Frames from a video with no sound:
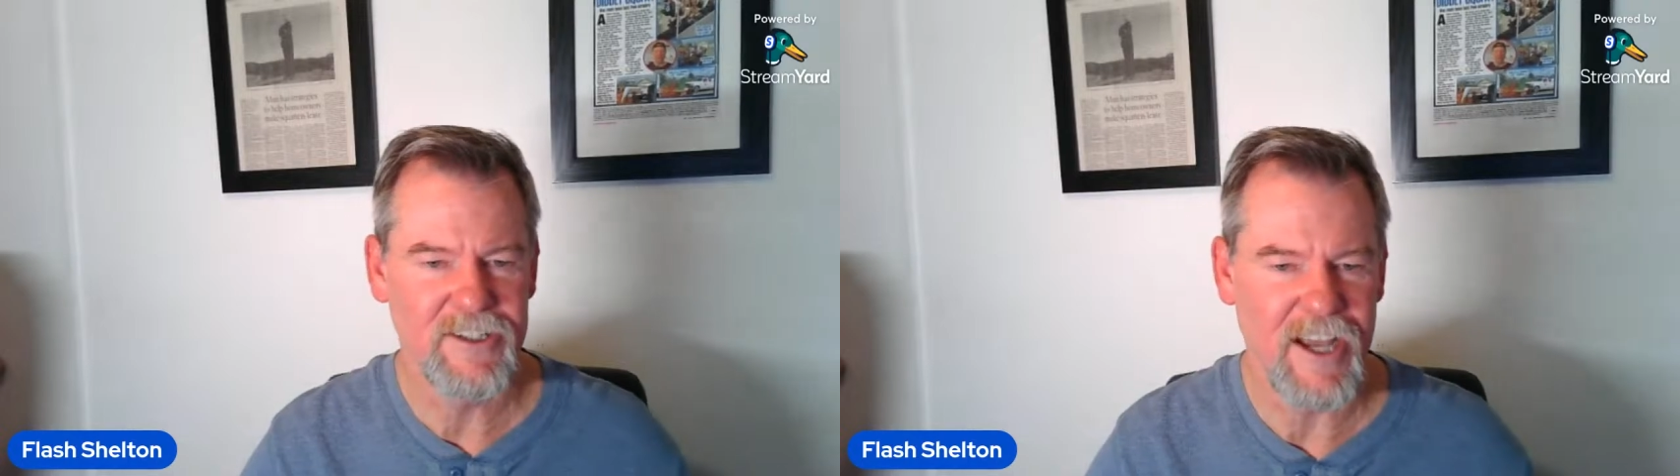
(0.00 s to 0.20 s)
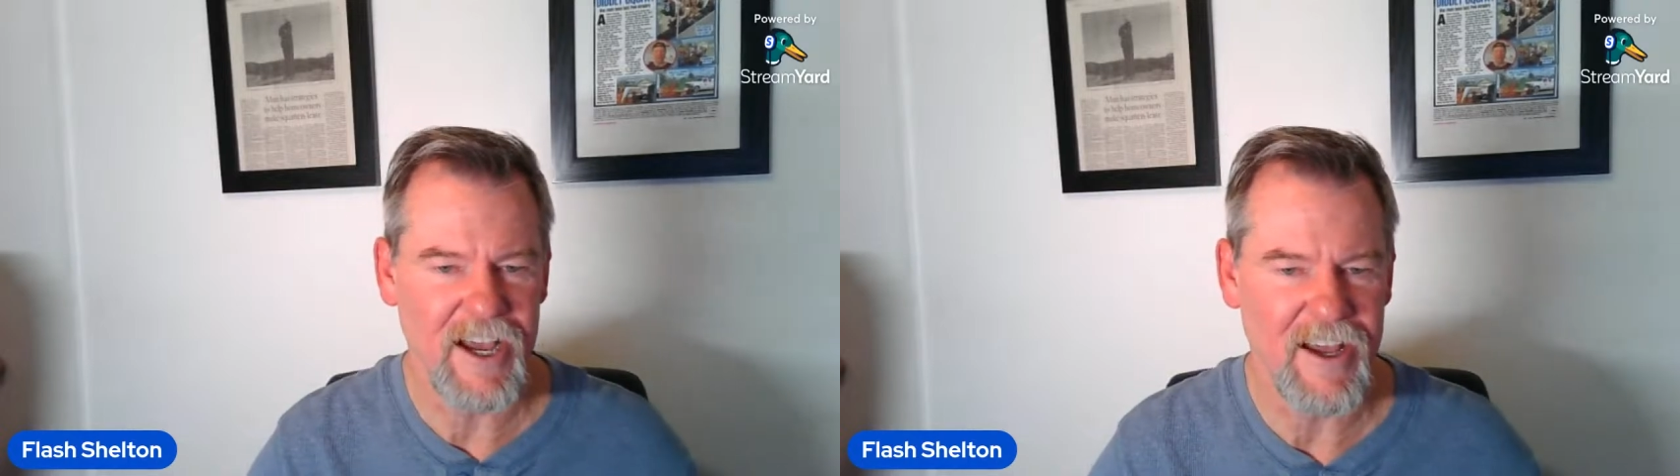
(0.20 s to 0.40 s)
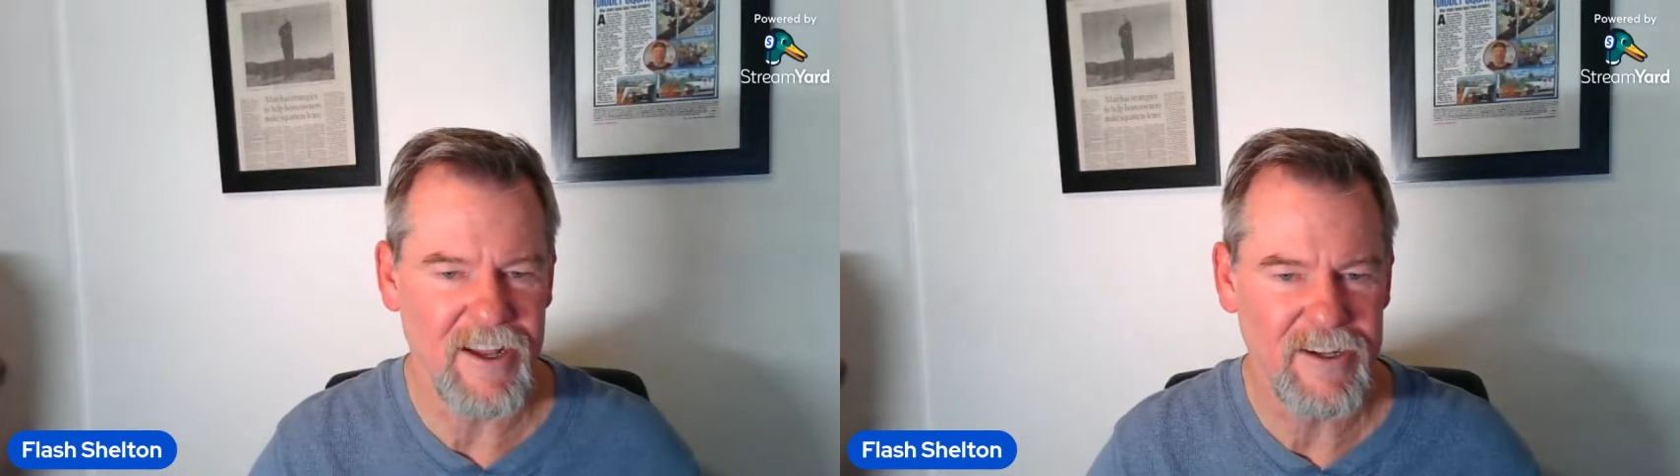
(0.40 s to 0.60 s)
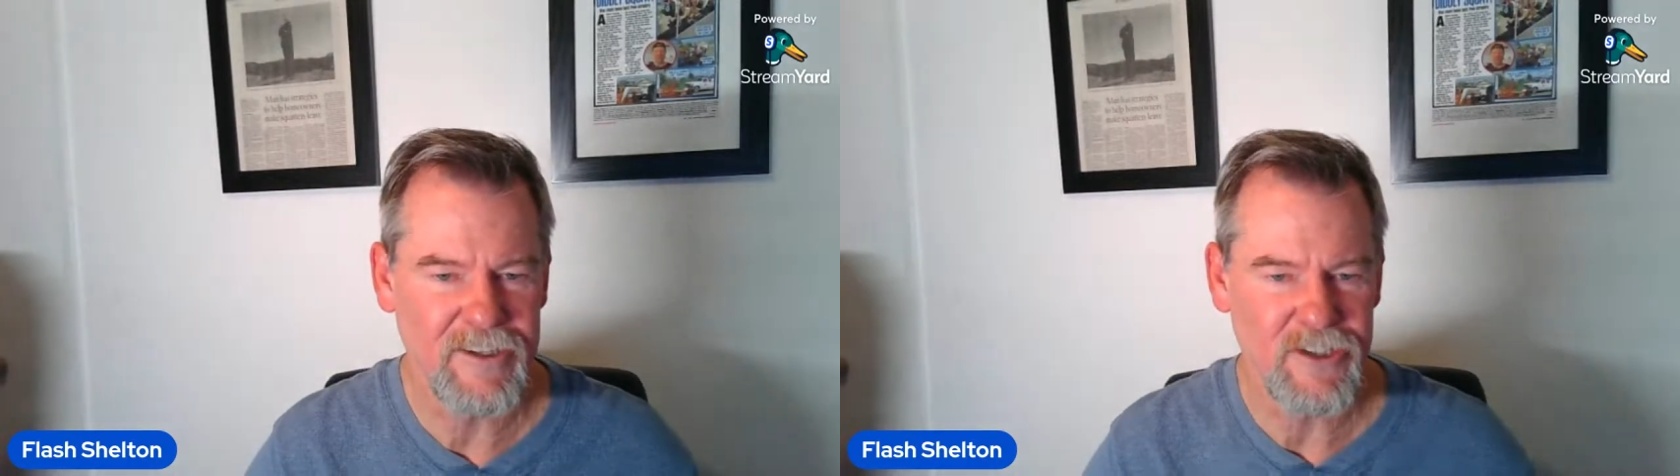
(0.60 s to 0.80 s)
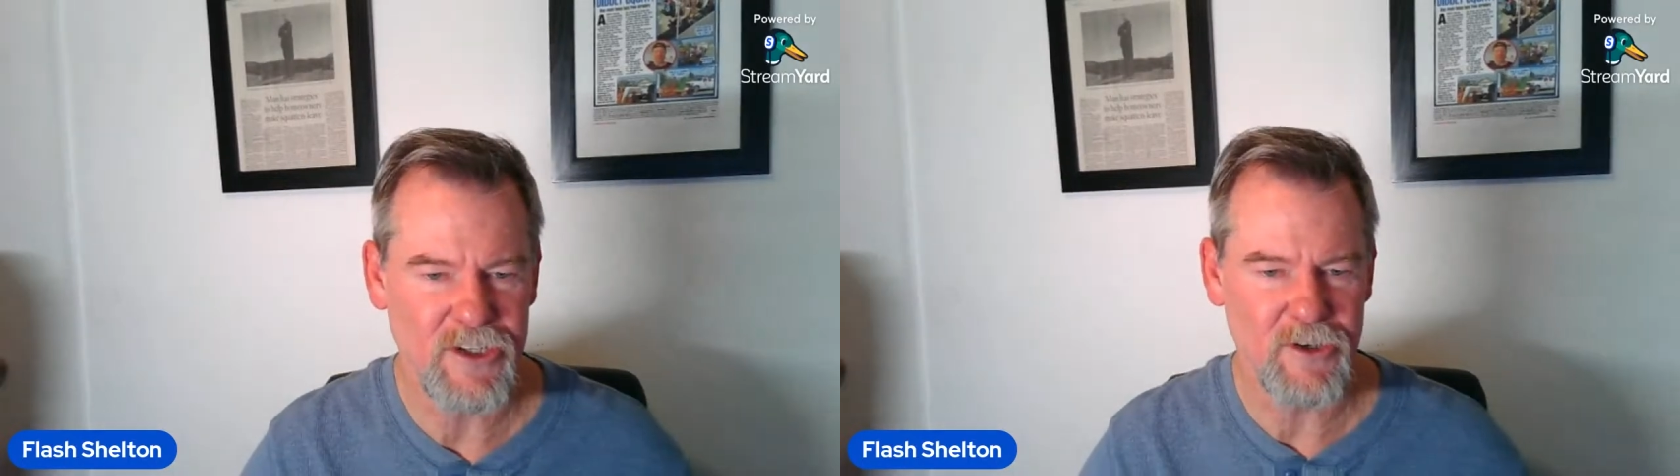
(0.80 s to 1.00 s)

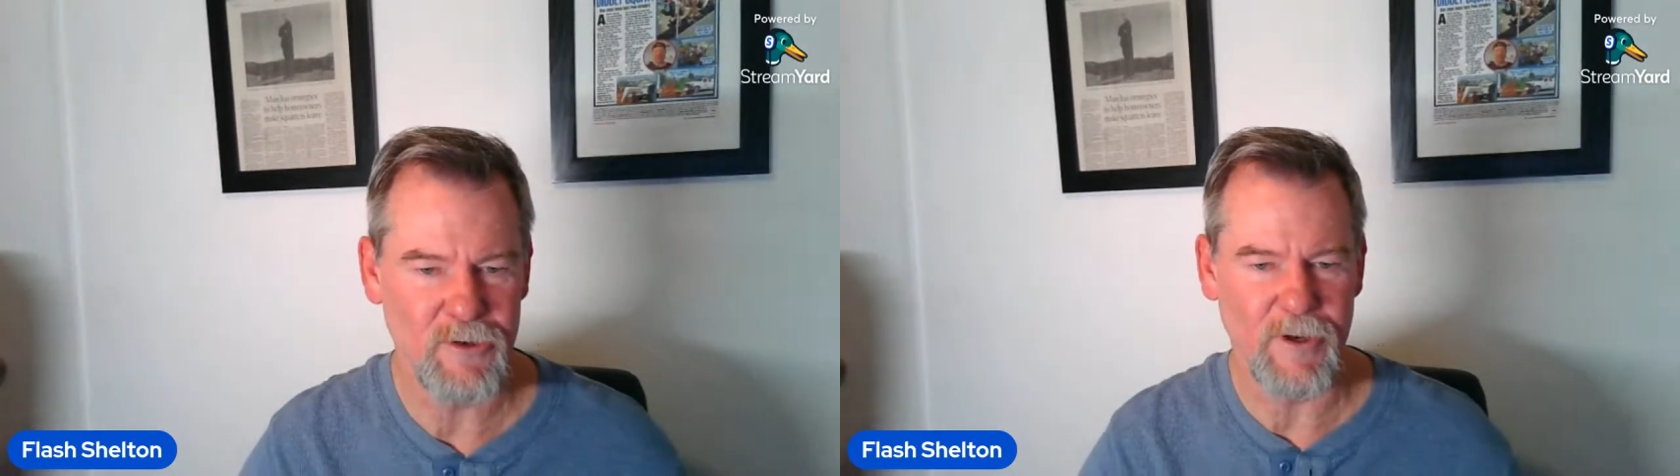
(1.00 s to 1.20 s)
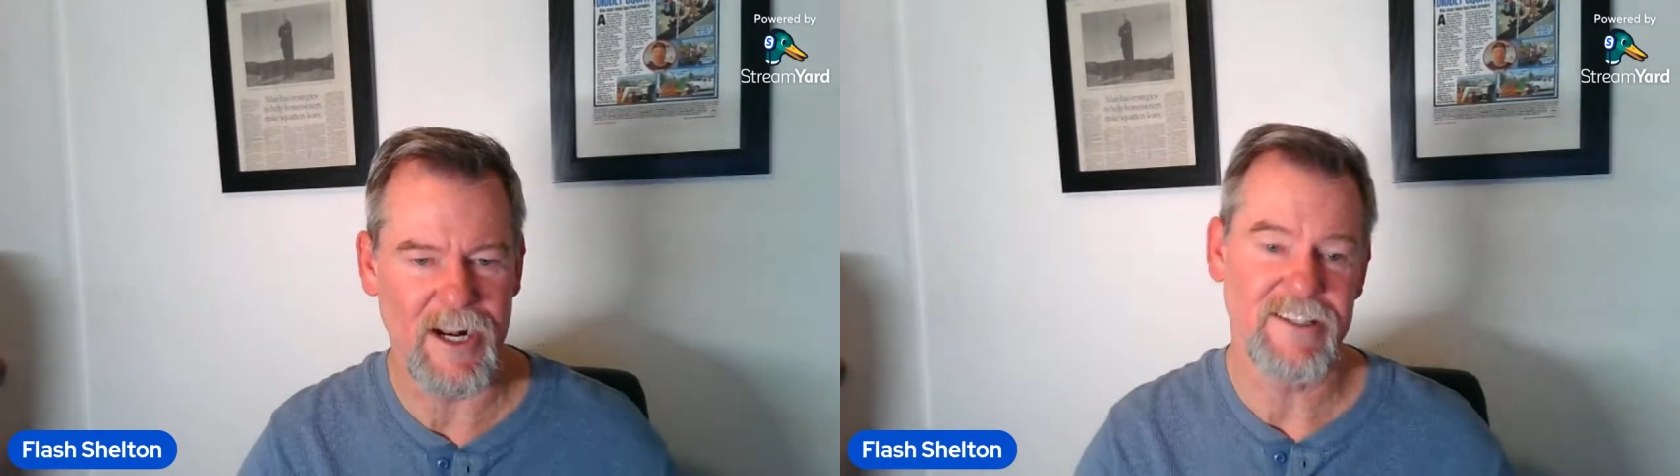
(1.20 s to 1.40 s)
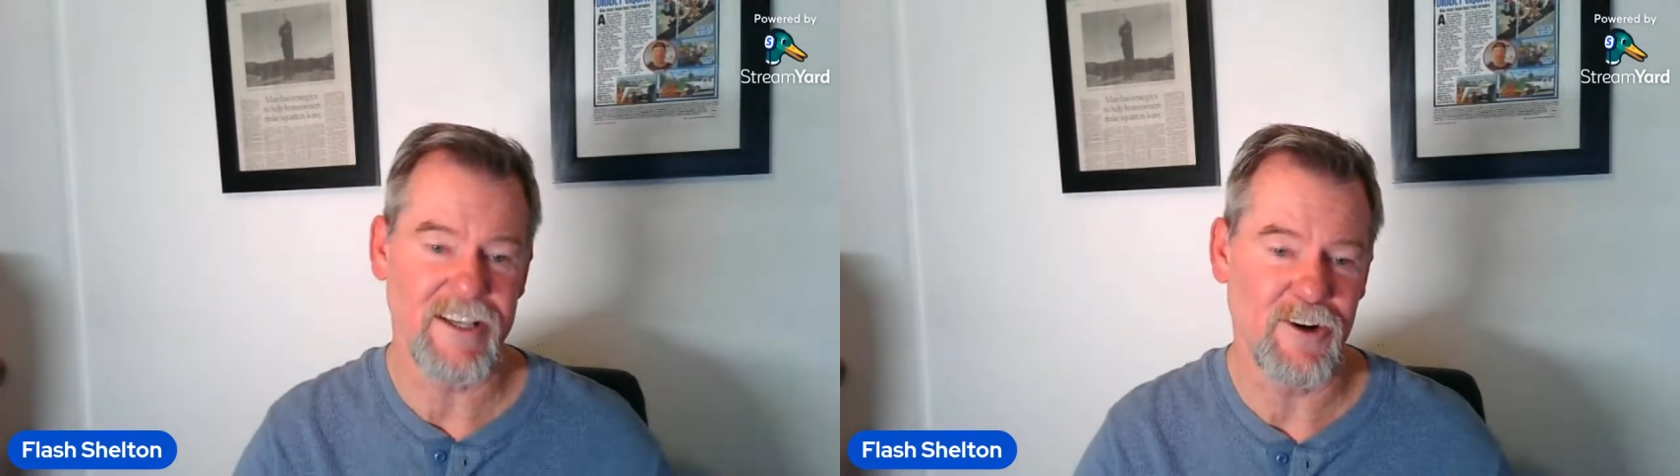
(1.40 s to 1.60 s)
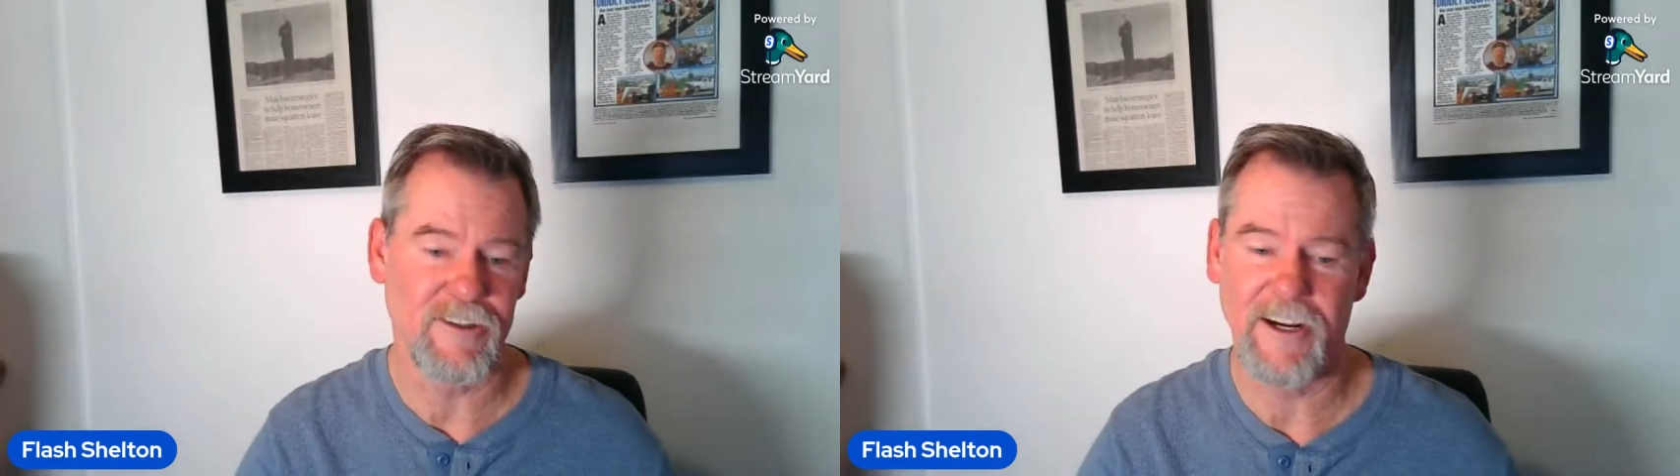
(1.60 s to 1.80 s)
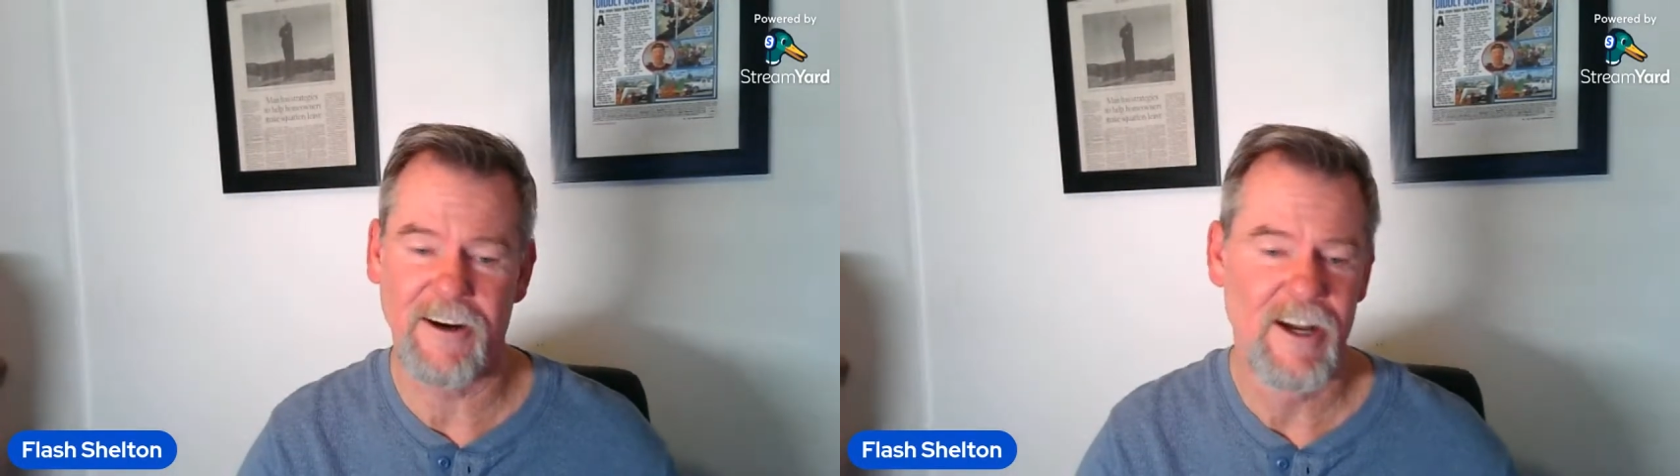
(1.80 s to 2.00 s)
to what I said
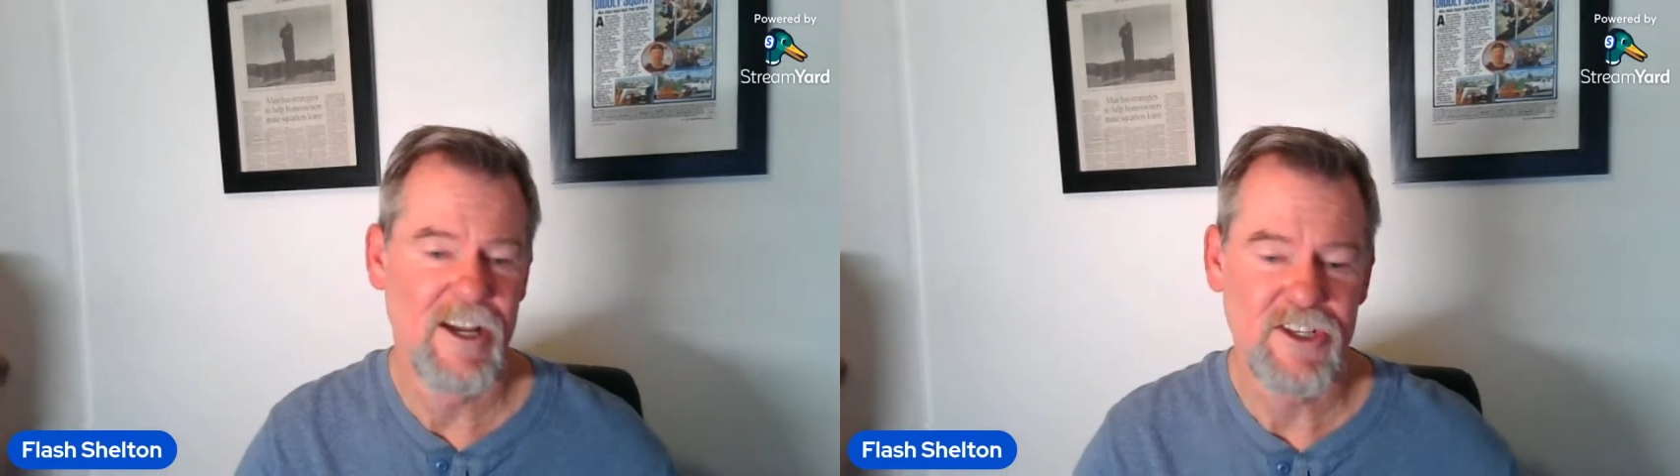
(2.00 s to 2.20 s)
earlier.